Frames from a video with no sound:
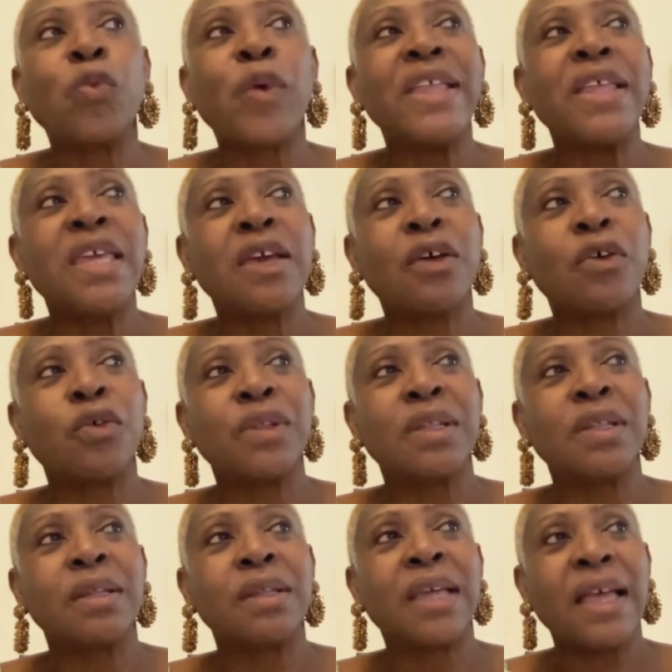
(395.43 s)
when he
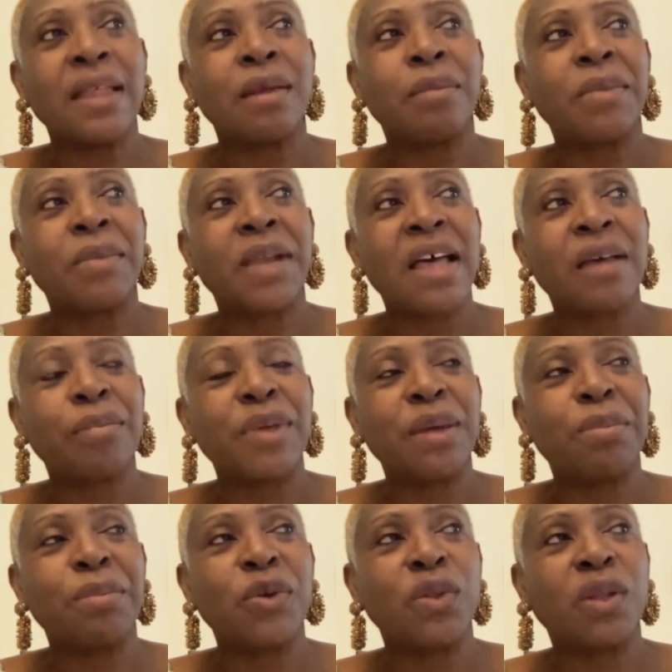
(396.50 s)
couldn't get the Black
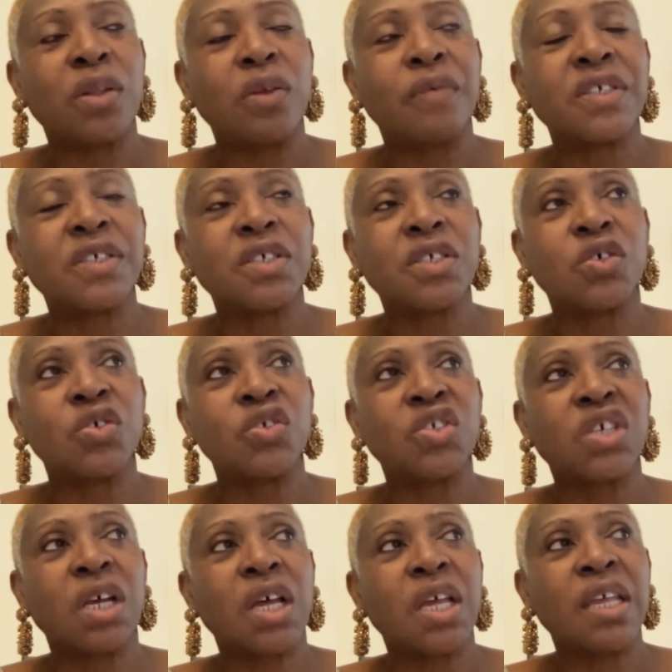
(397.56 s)
people to Nova Scotia,